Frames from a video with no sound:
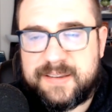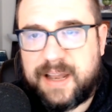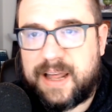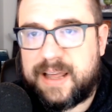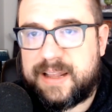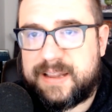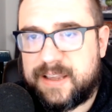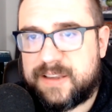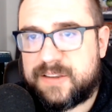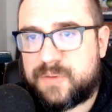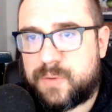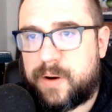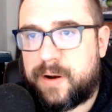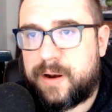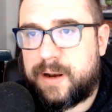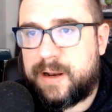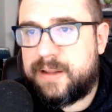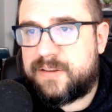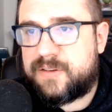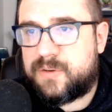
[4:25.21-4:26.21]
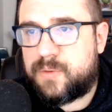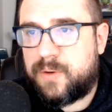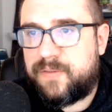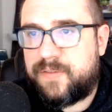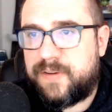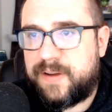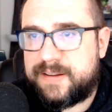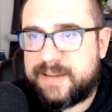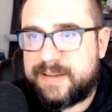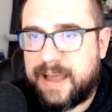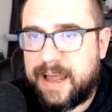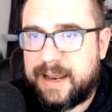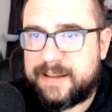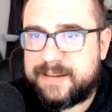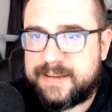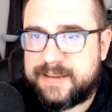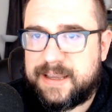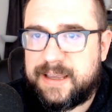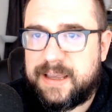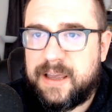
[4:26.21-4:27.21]
like this where it leads to a
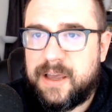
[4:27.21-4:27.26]
fatality.